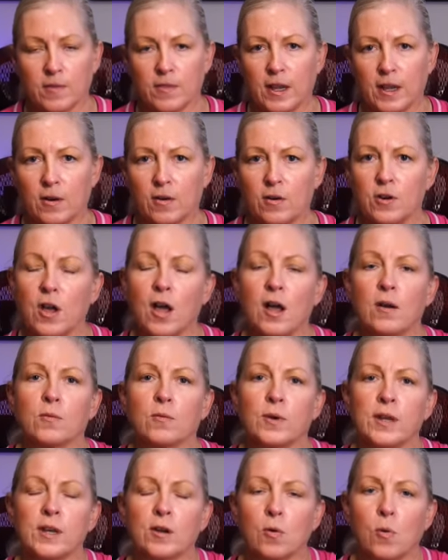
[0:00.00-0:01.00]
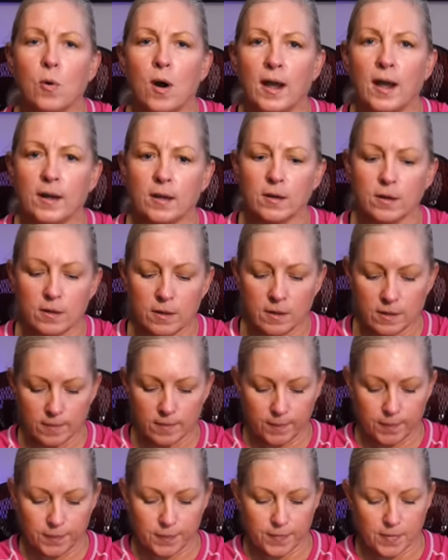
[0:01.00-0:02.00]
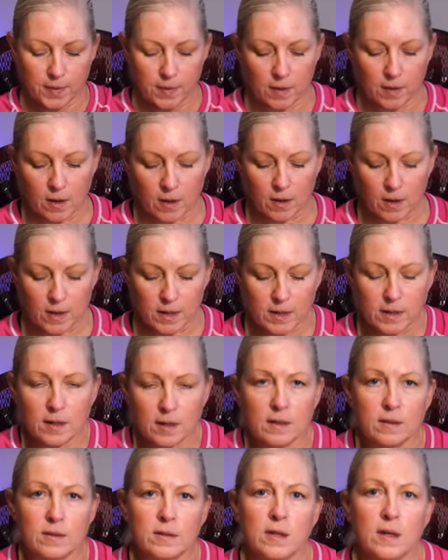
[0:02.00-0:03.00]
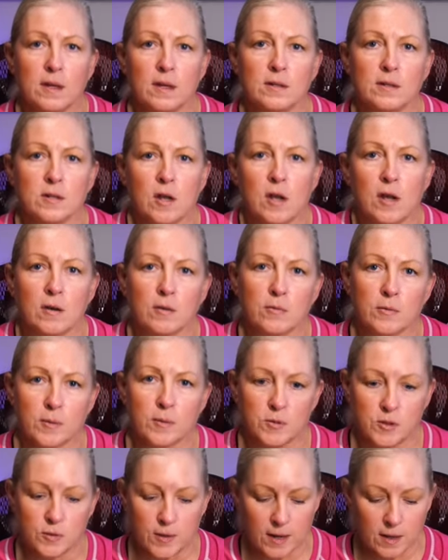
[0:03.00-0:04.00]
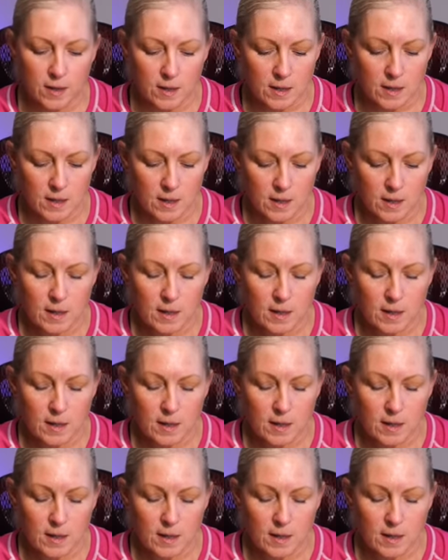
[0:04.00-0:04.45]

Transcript: They are not required on the Tahoe Rim Trail.